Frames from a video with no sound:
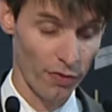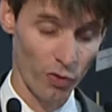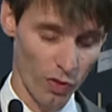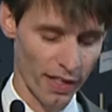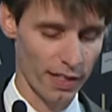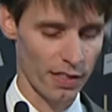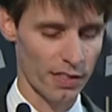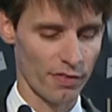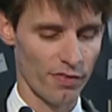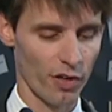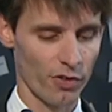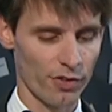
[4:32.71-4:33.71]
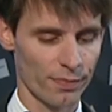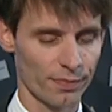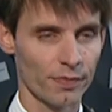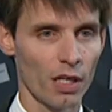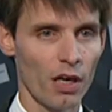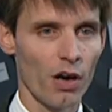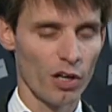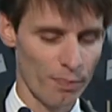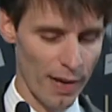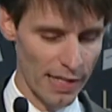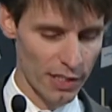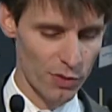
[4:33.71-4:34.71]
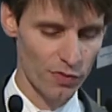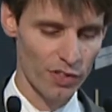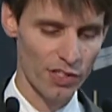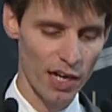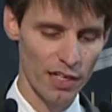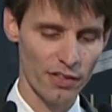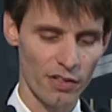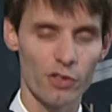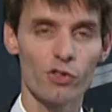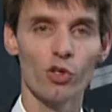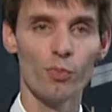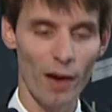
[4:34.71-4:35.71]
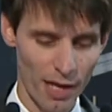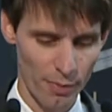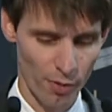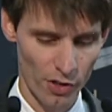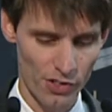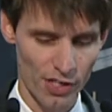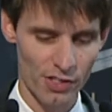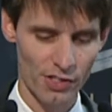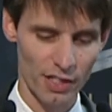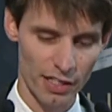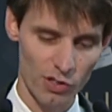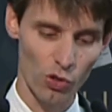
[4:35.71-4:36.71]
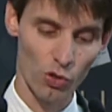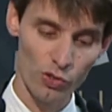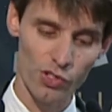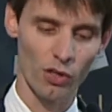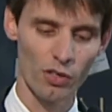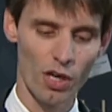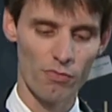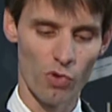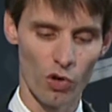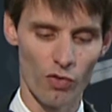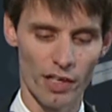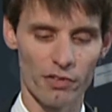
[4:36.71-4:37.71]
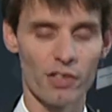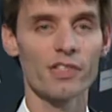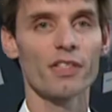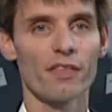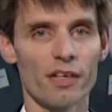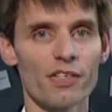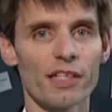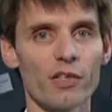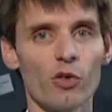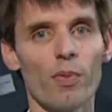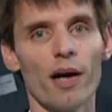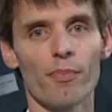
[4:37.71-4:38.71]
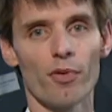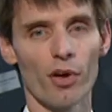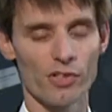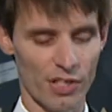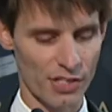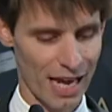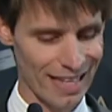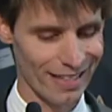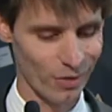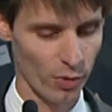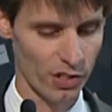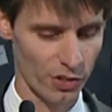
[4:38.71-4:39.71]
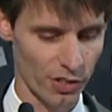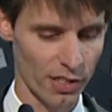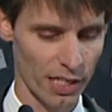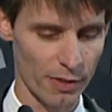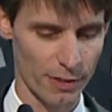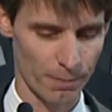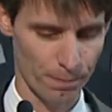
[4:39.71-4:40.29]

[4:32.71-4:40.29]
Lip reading: they cast their vote. On balance, we've decided that the 2-part process is also more rigorous than a single-part process and that we should keep it.